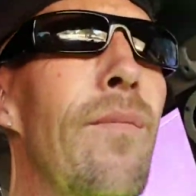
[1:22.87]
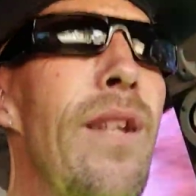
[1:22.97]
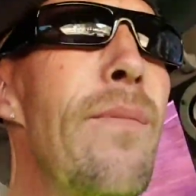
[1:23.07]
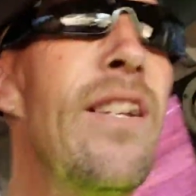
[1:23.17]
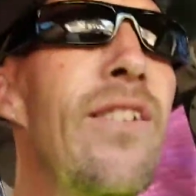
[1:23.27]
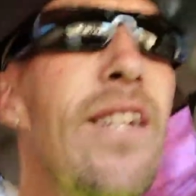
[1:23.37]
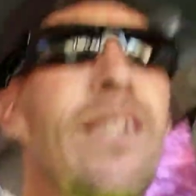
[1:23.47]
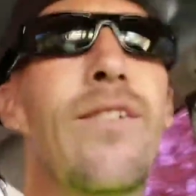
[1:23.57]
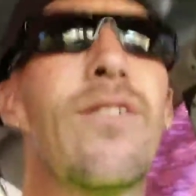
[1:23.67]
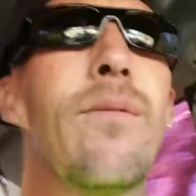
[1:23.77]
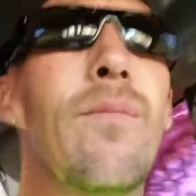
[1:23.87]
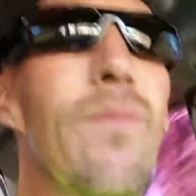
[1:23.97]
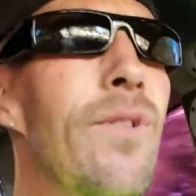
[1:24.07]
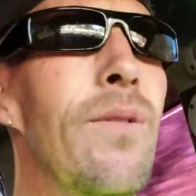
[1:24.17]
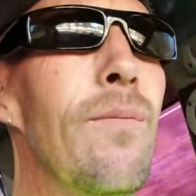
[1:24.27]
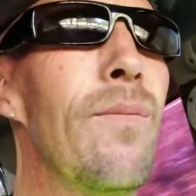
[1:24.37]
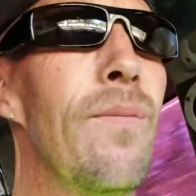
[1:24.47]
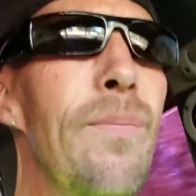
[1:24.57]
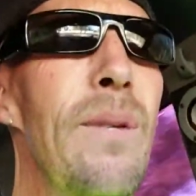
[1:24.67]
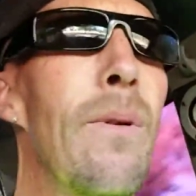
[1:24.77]
maybe seeing some
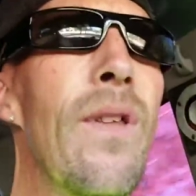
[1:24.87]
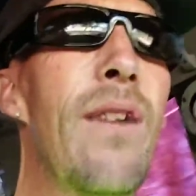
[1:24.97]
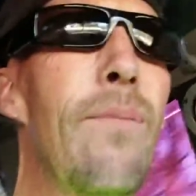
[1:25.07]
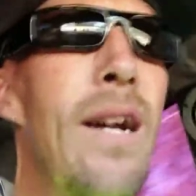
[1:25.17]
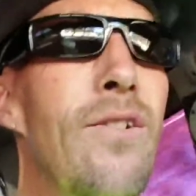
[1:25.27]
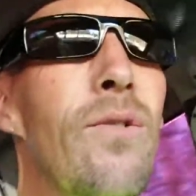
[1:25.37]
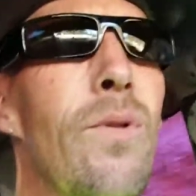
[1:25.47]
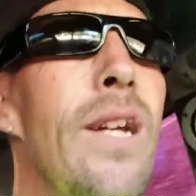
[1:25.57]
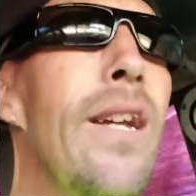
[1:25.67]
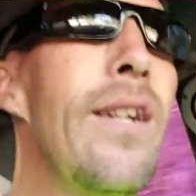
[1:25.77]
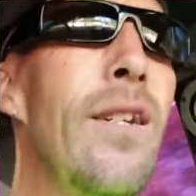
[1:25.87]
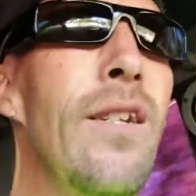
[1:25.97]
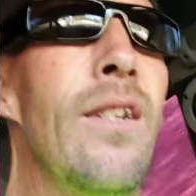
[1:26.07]
people that have passed away.